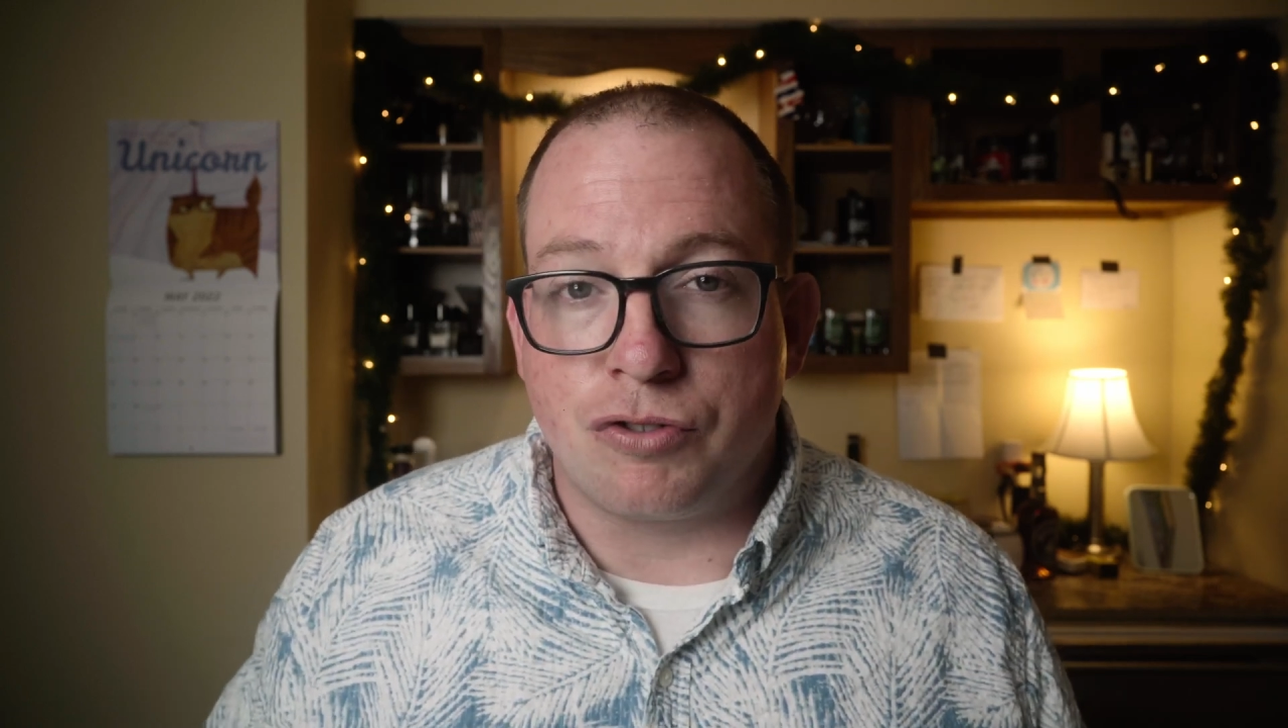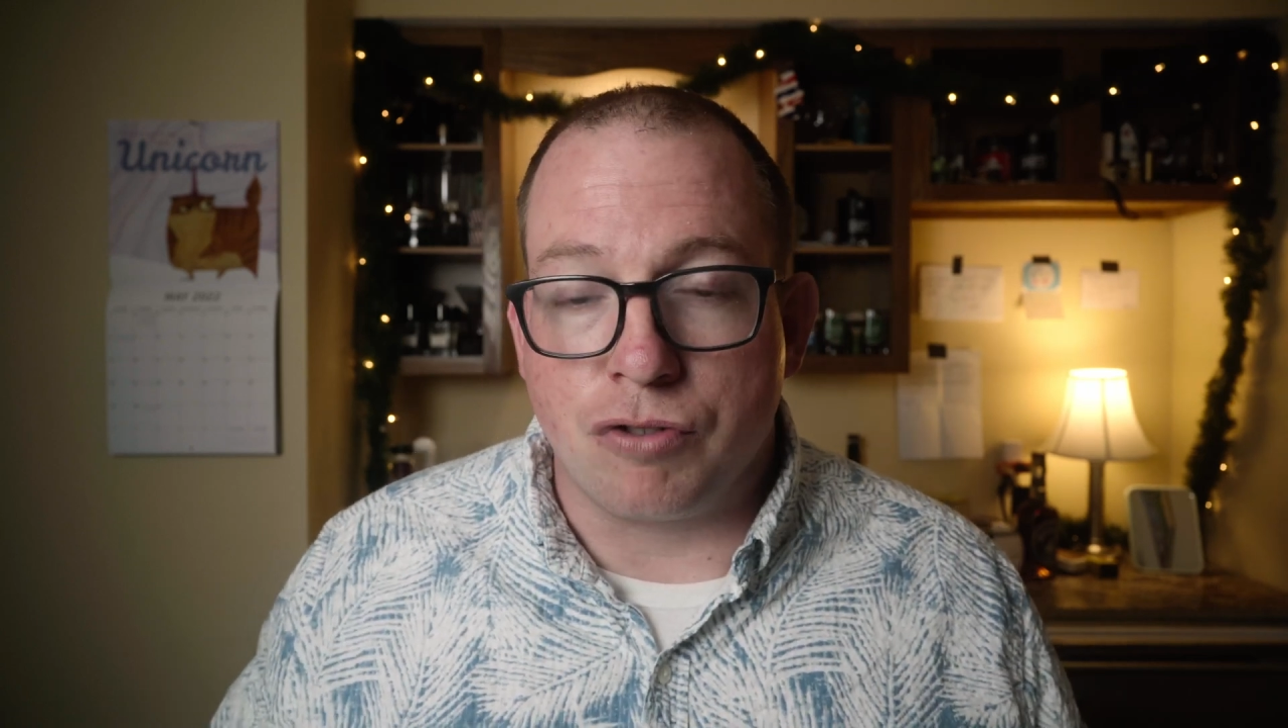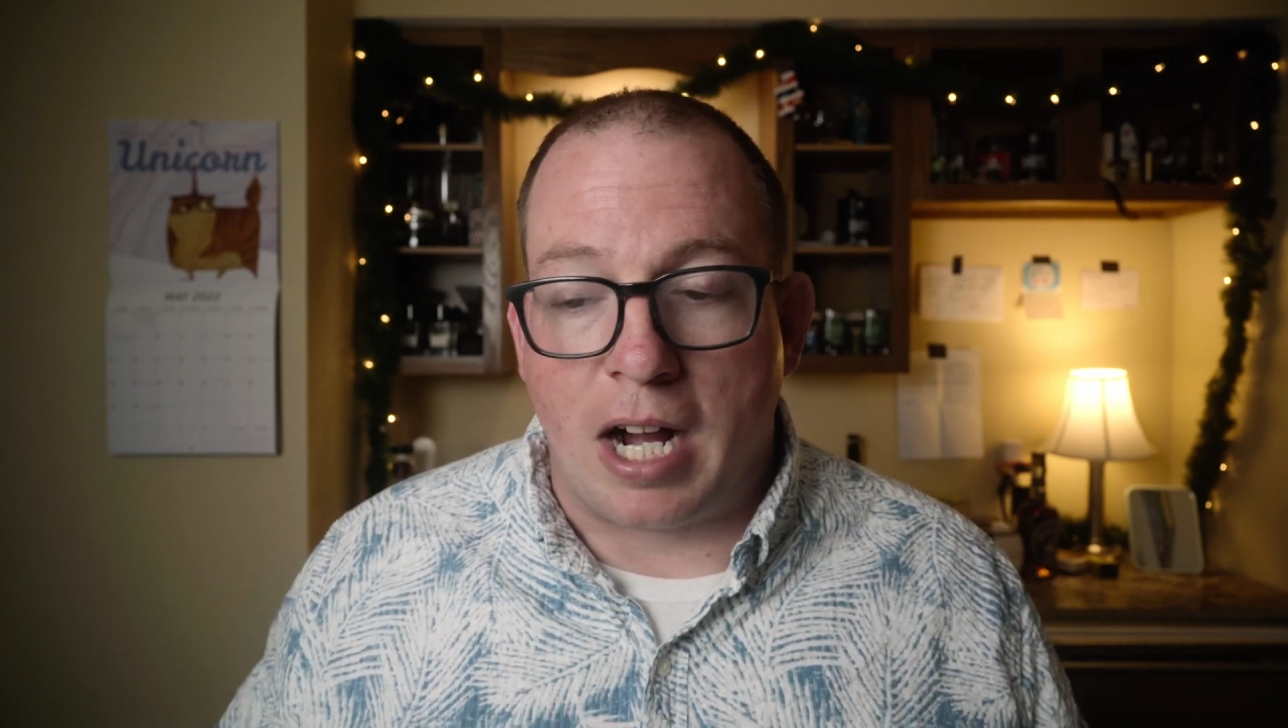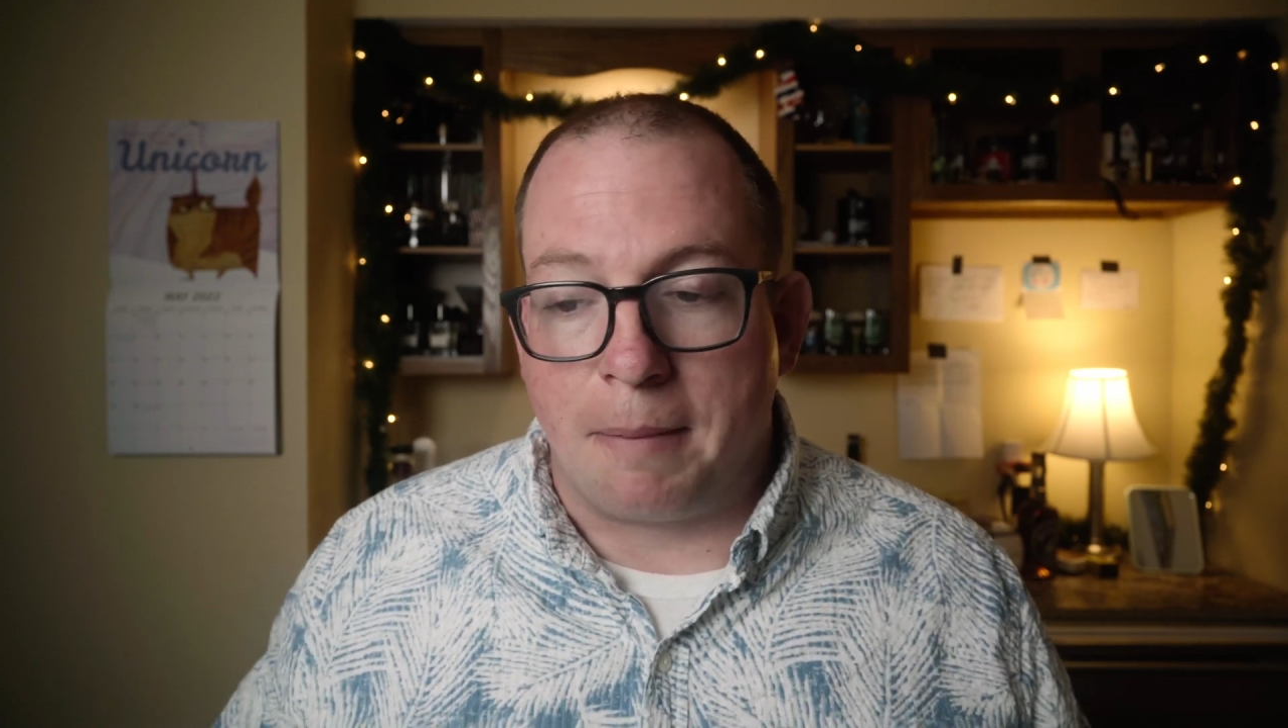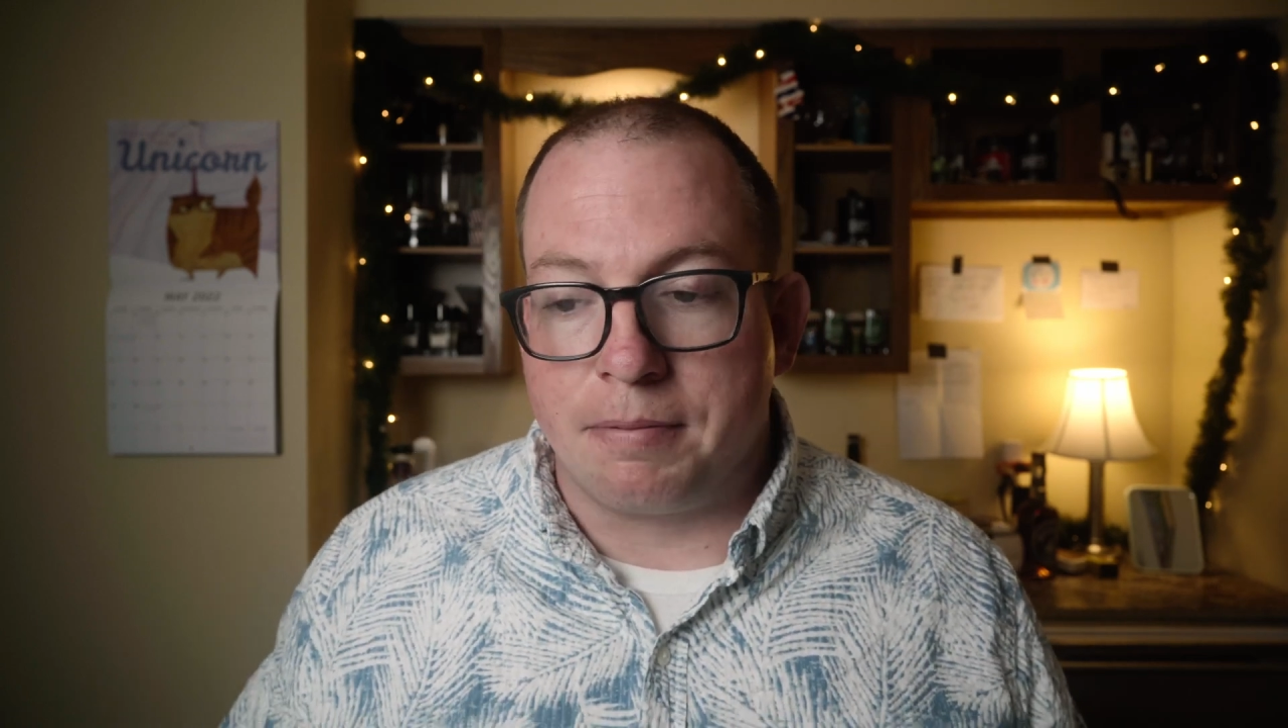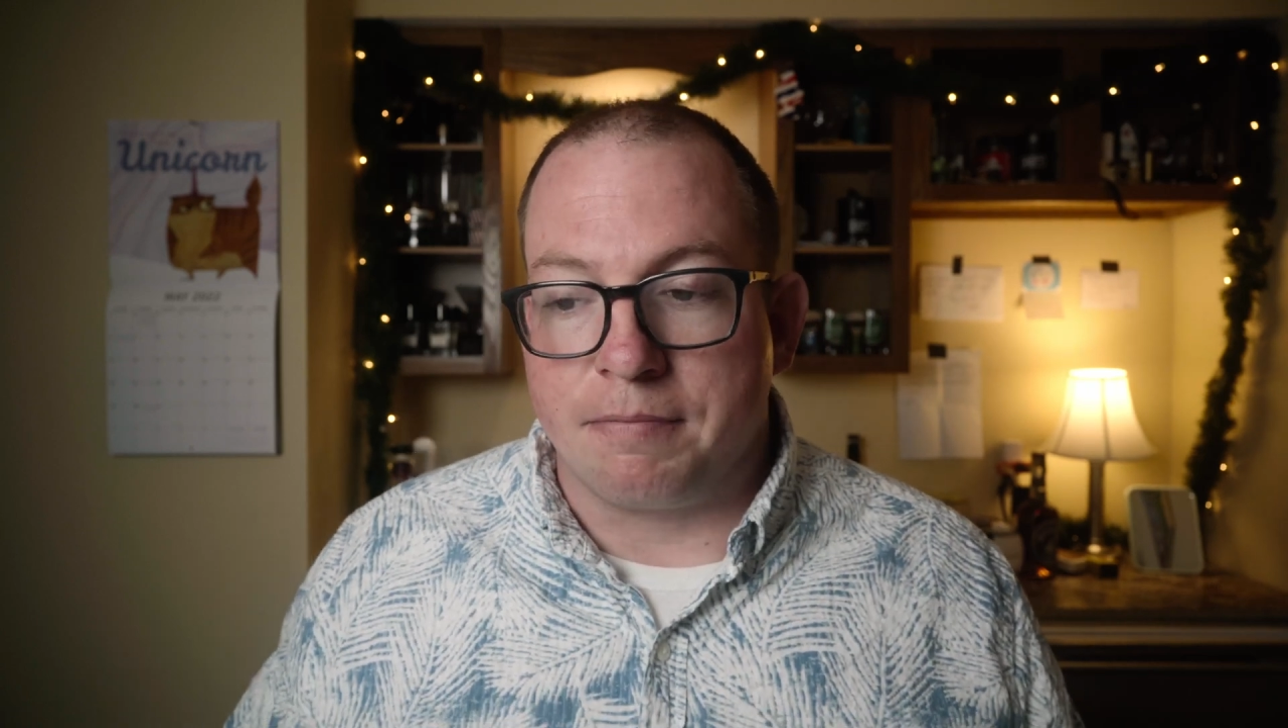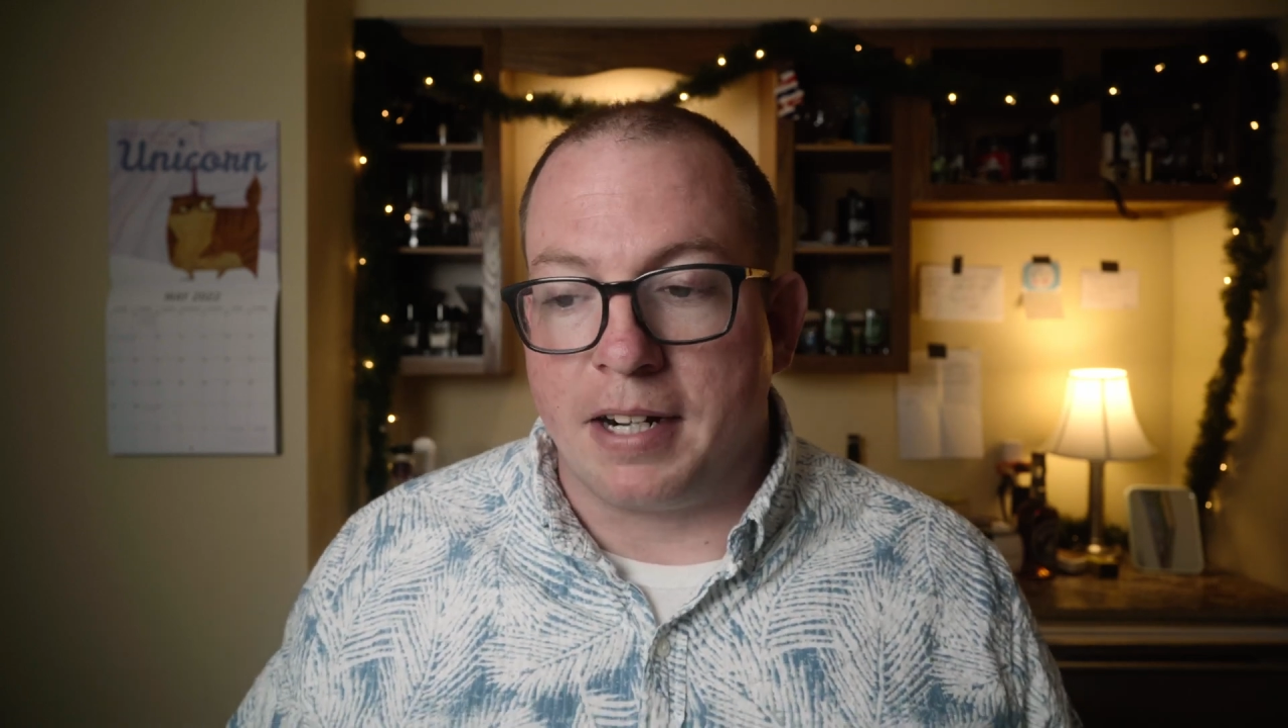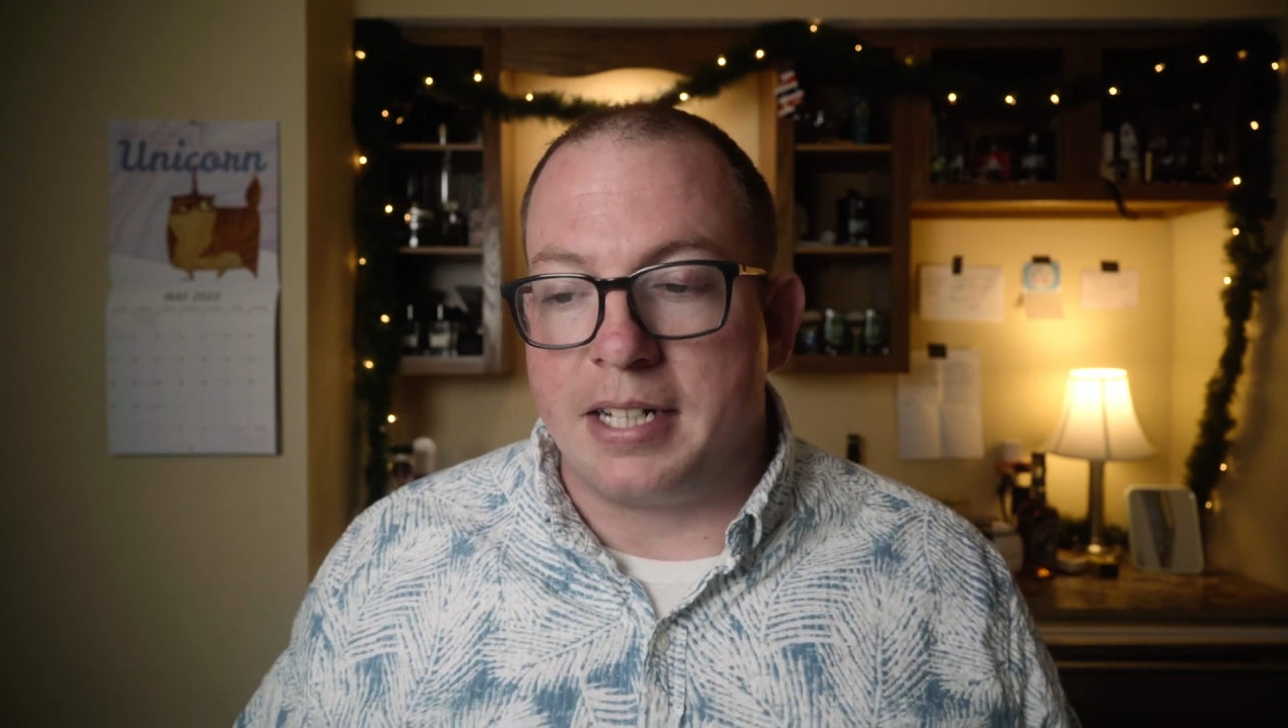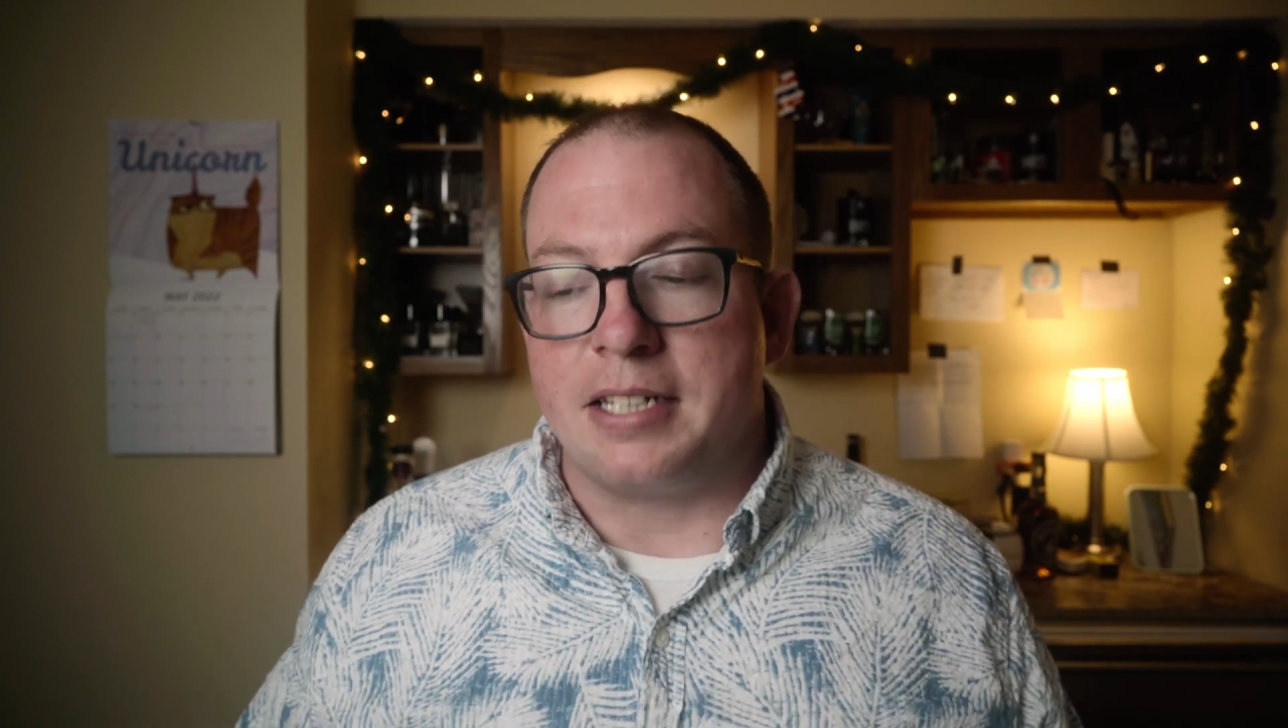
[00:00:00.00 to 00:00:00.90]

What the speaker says: drop, right?